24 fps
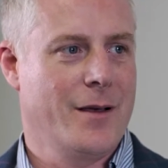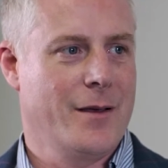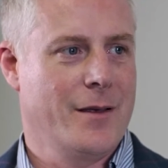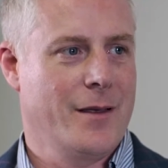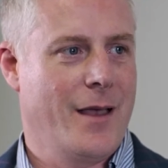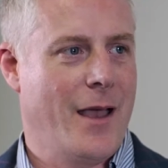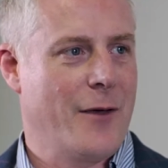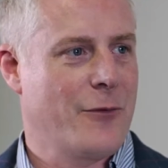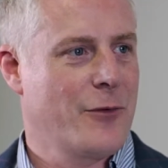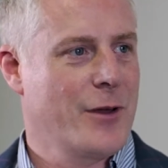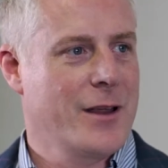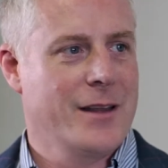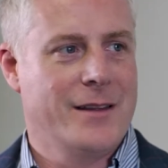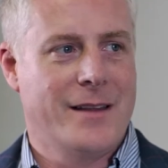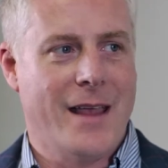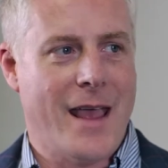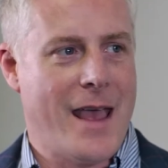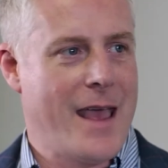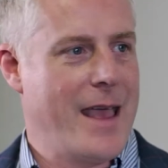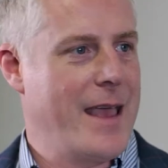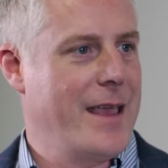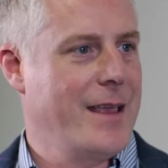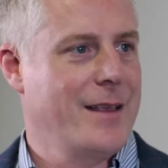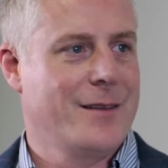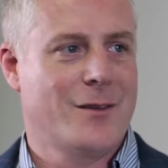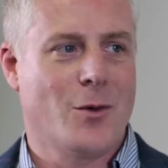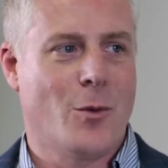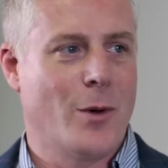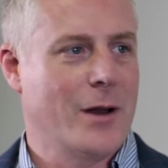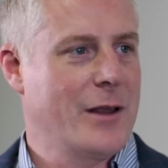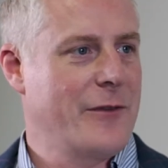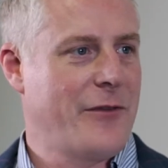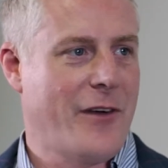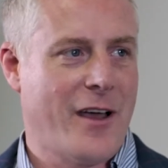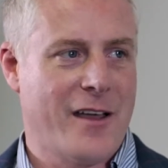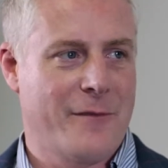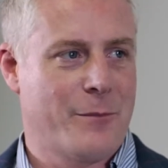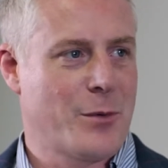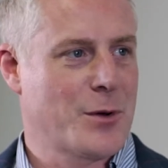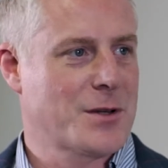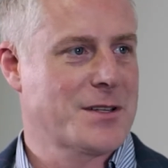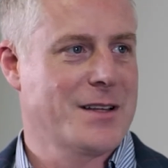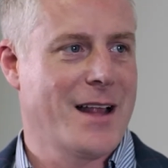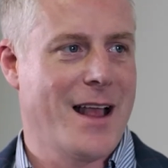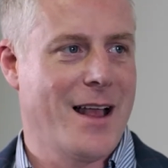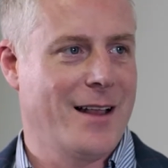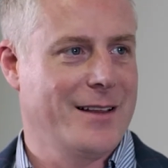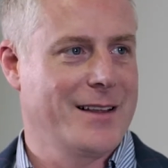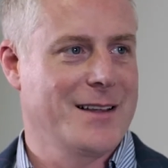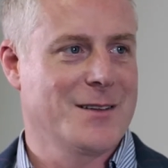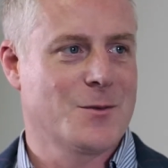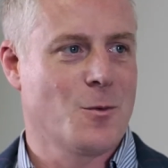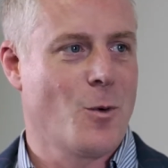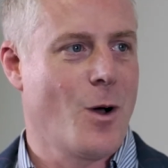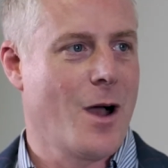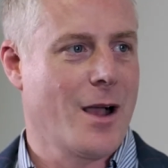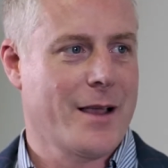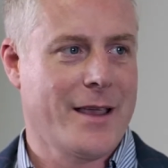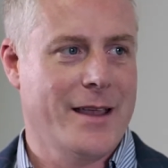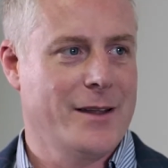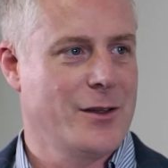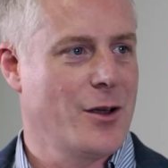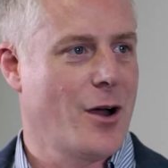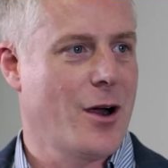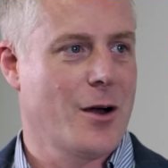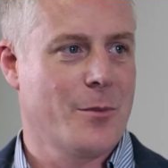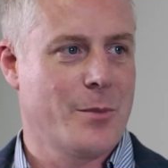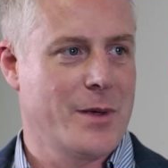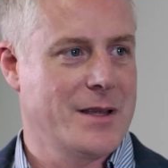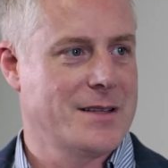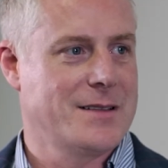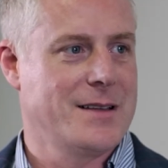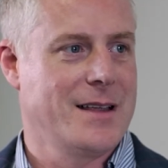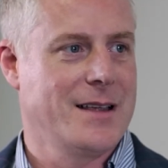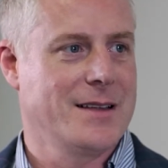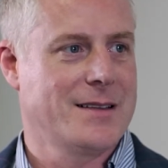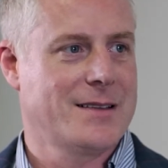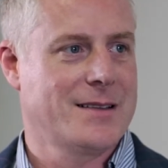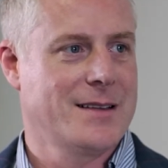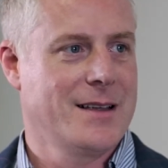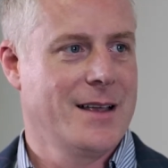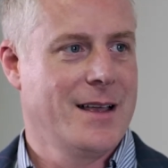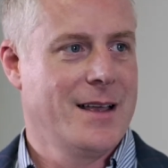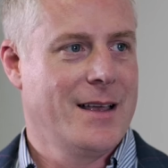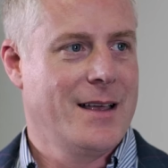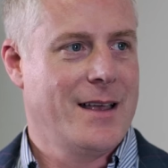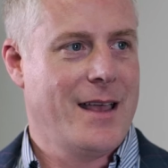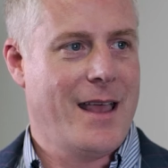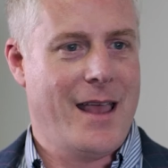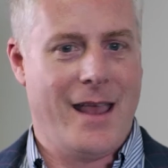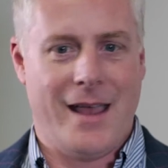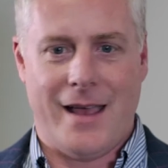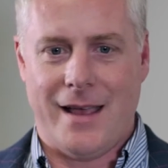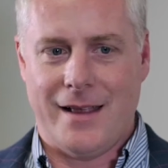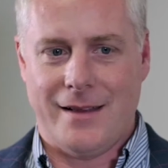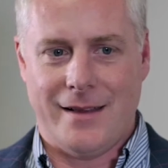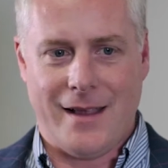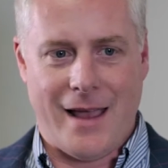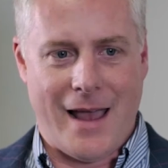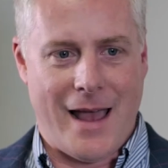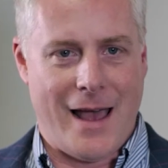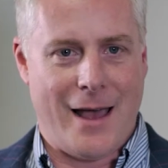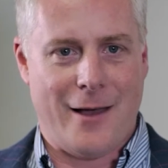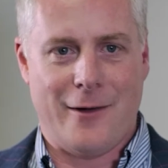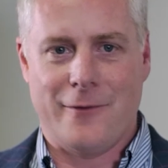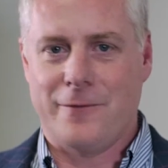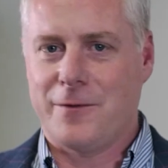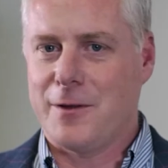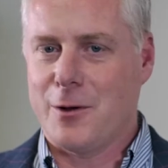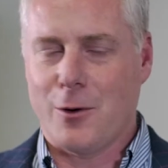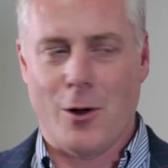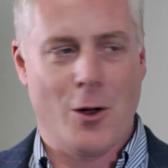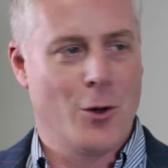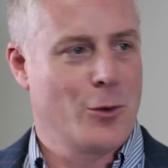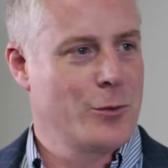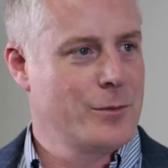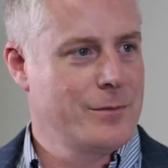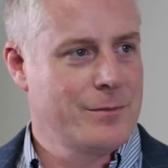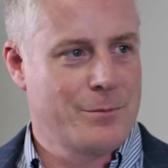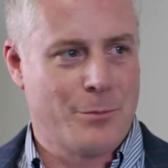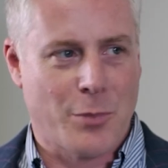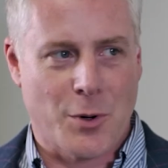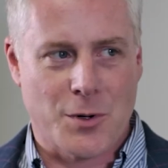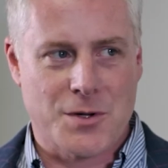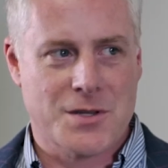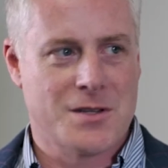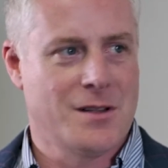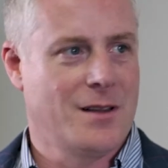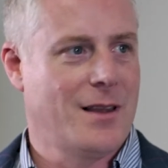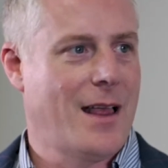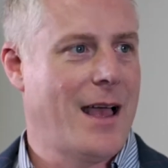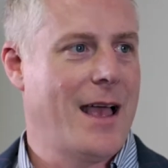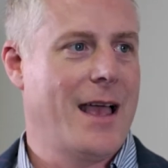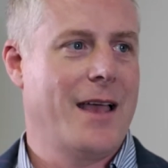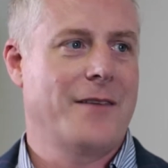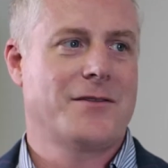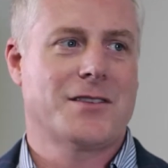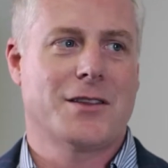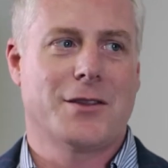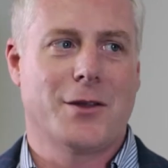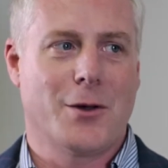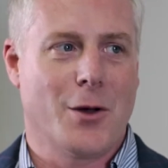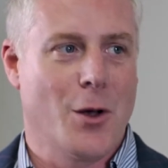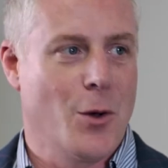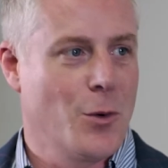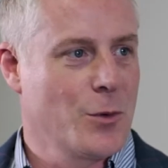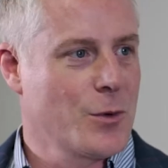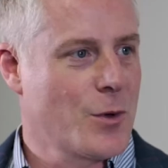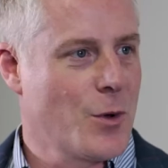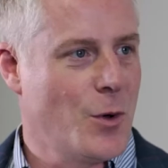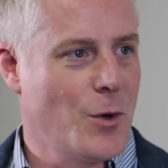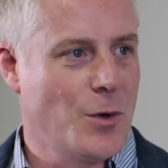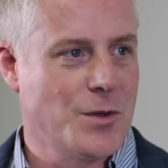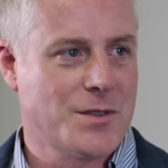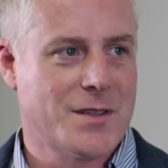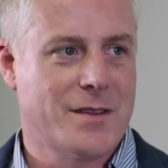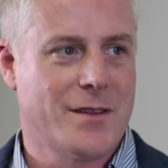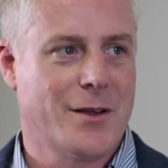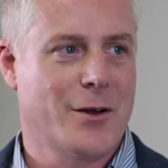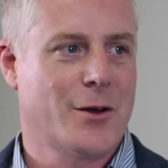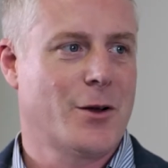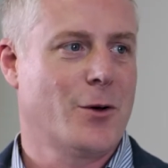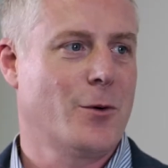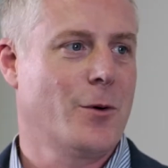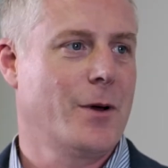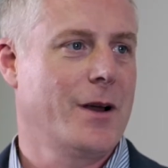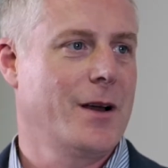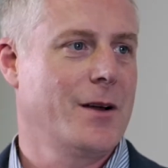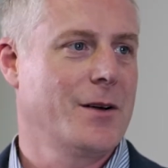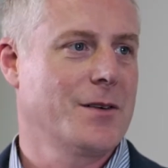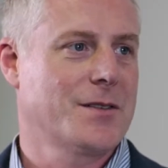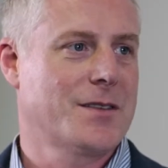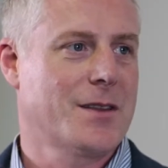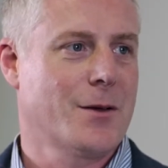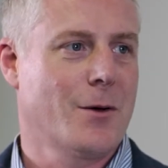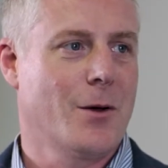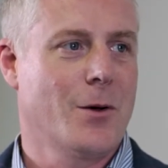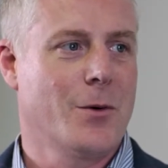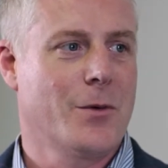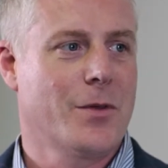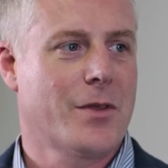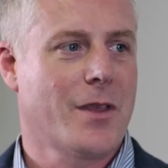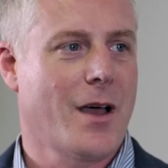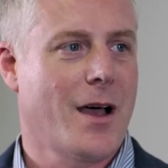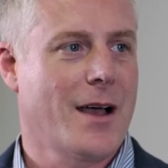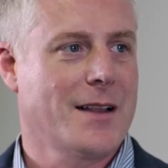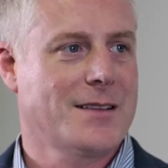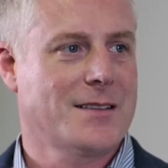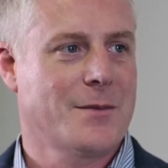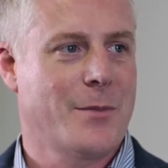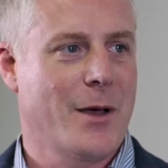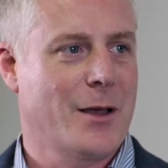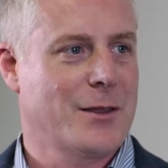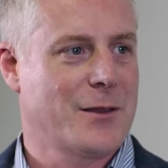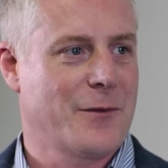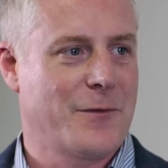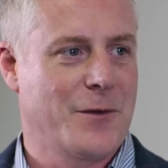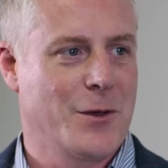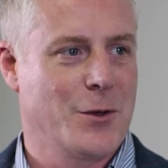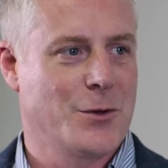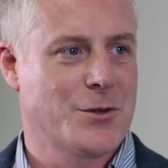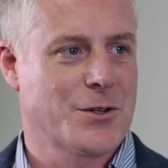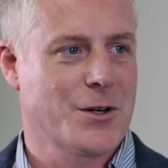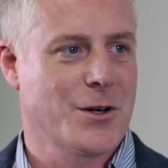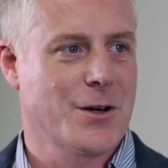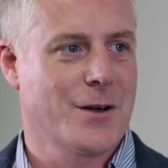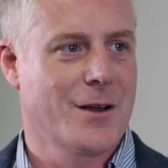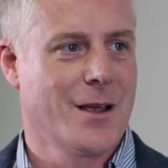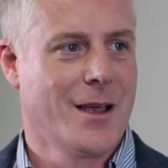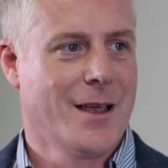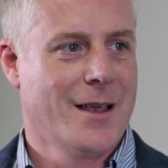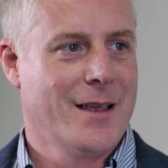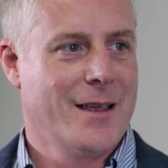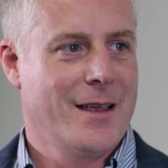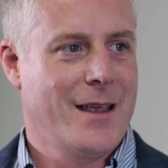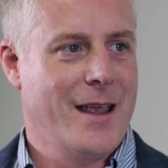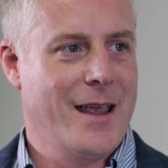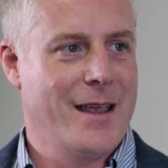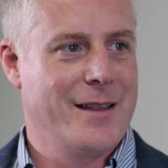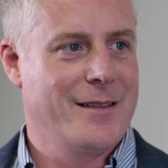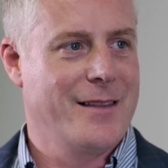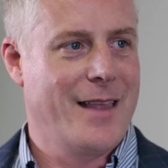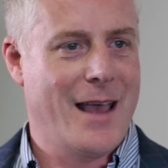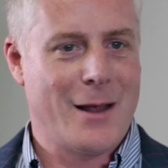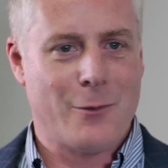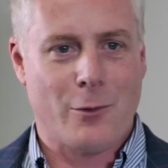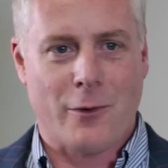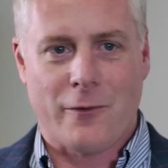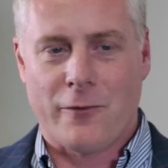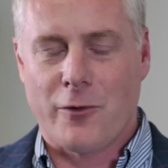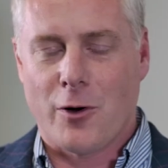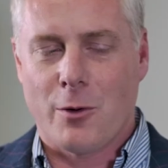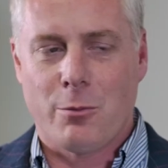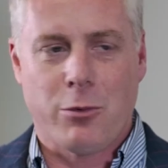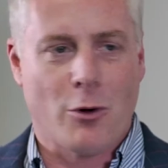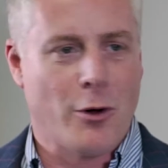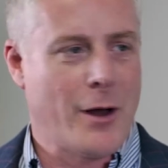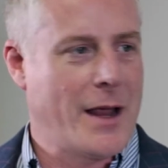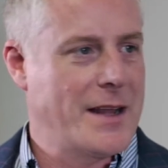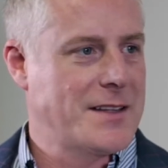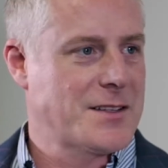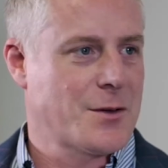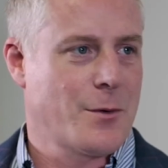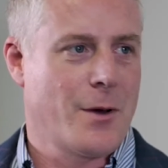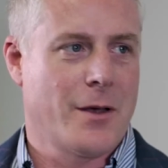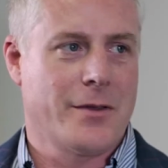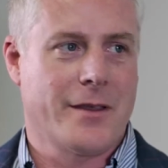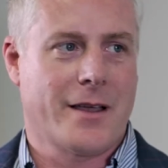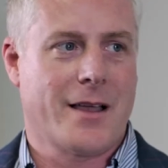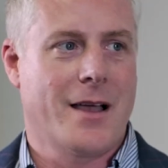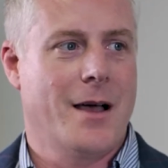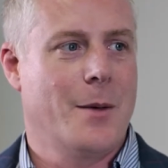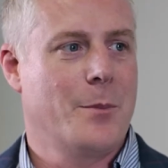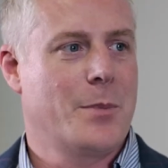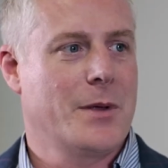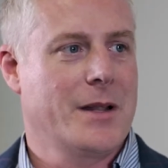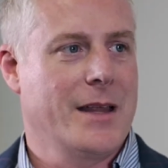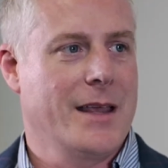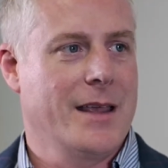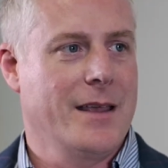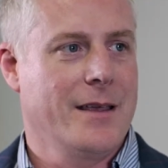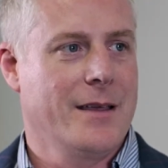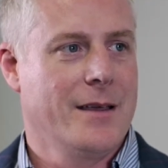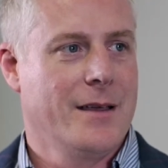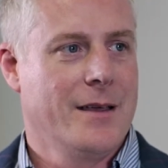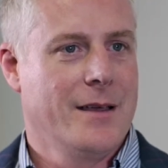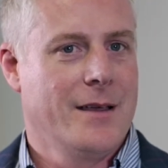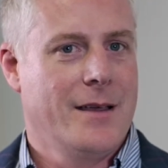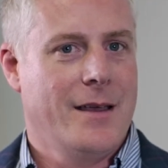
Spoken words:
Every day, 25 personalities walk into our business and have their own personal lives and their own goals in their careers, their own thoughts about the future, and that reverberates around the company.